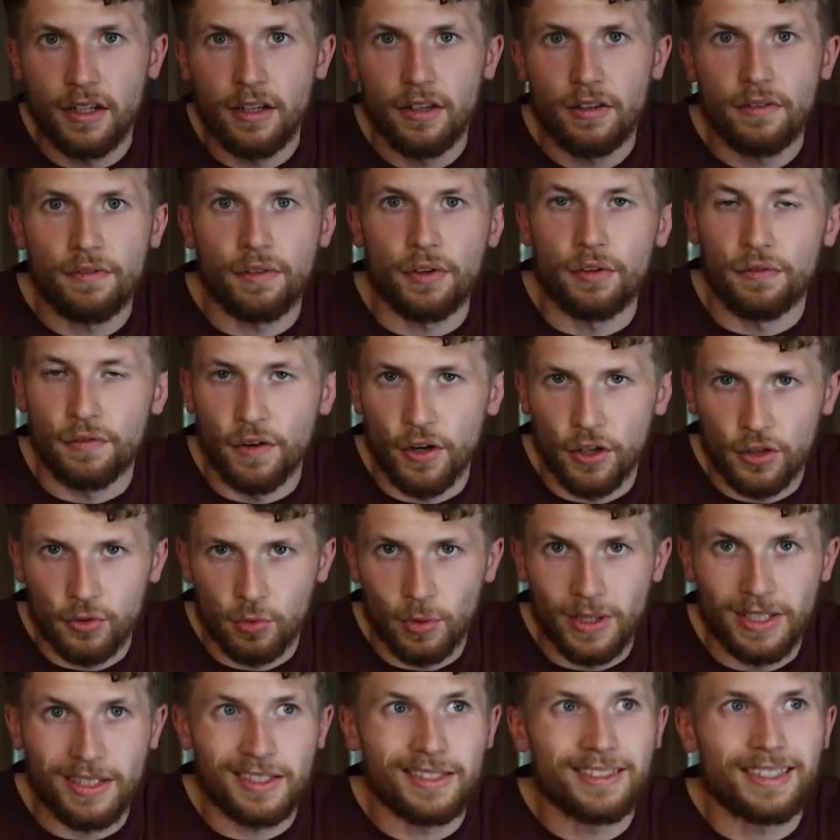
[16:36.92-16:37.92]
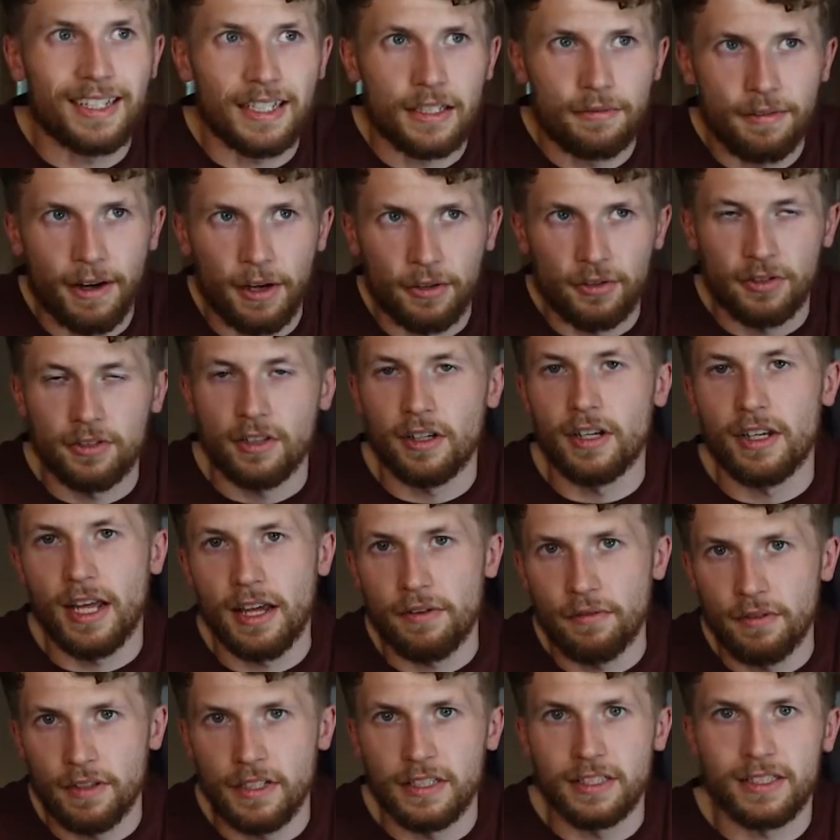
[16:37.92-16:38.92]
for the first week, 6,000 a day
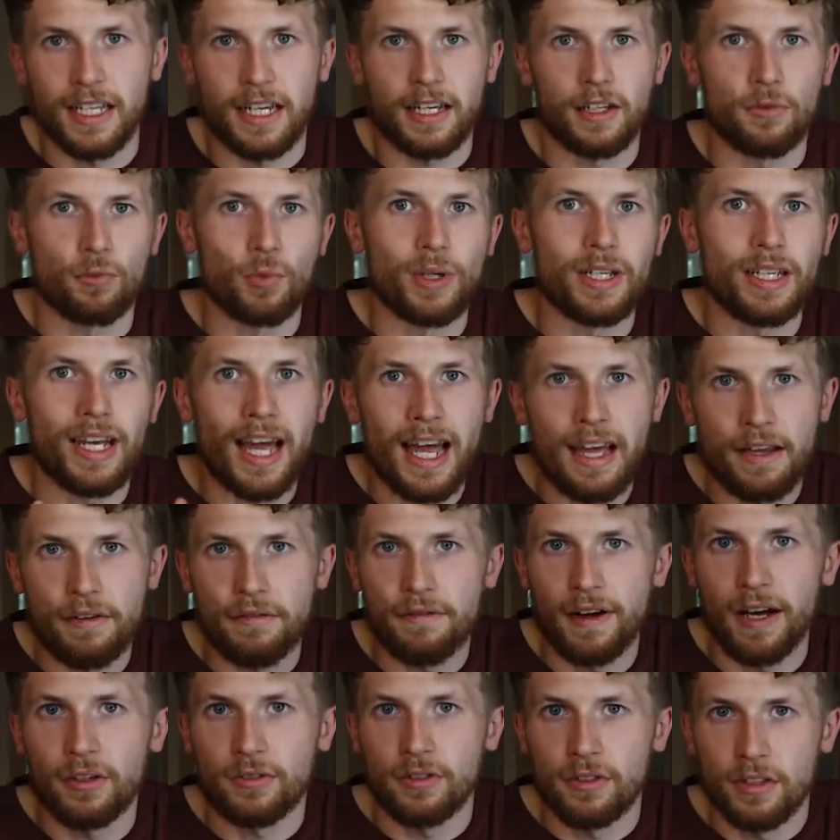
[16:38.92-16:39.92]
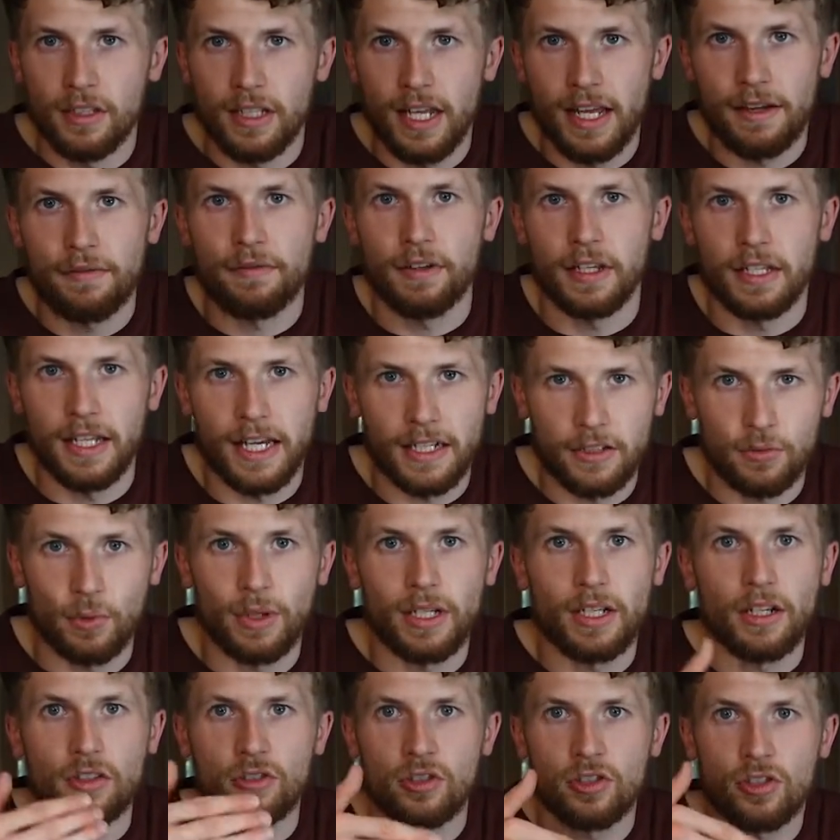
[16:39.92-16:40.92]
for the second week, 8,000 a day for the next
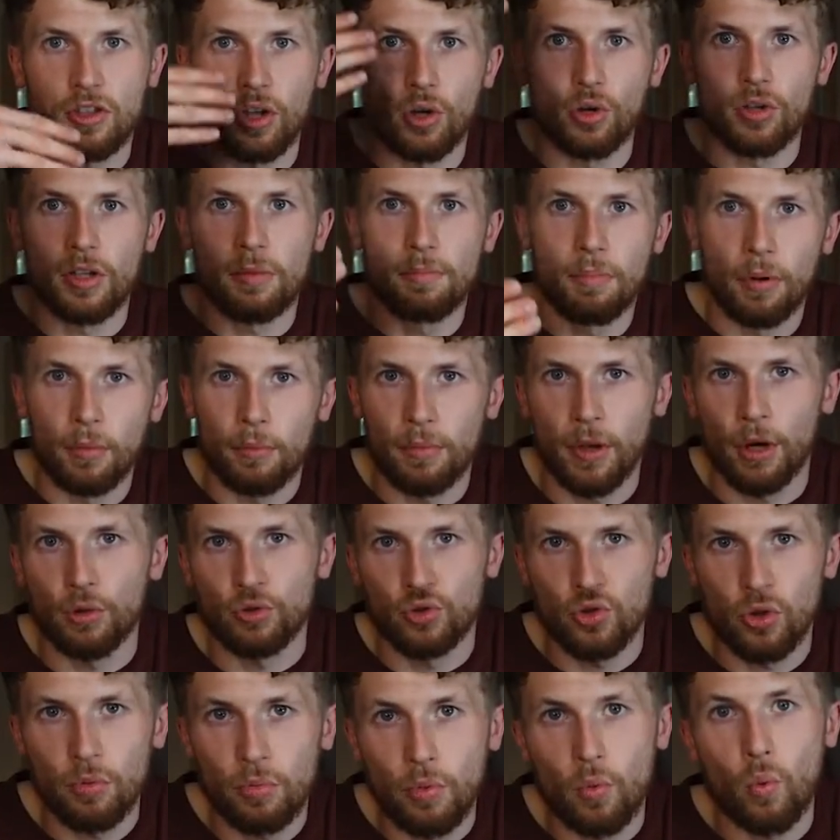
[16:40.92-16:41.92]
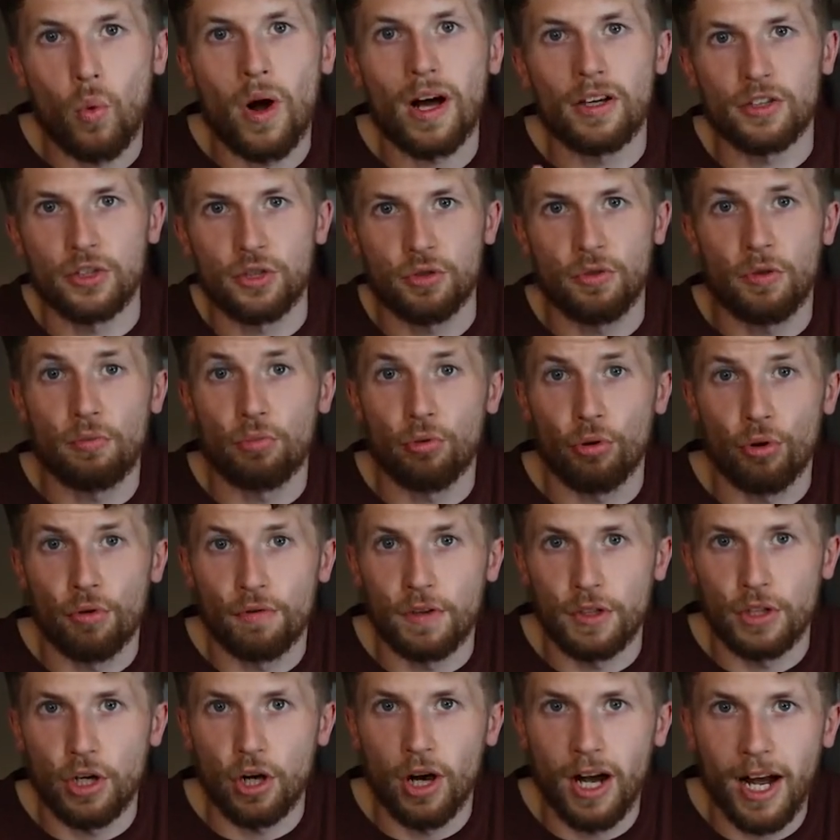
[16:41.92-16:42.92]
week, and slowly bump those up whilst you're
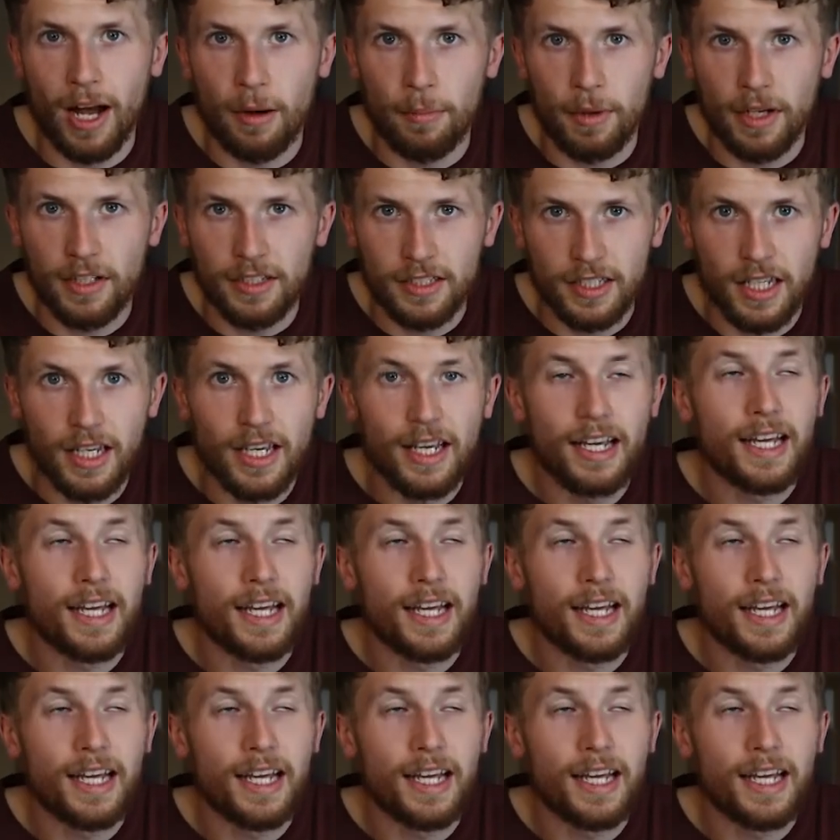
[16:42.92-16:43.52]
improving your habits.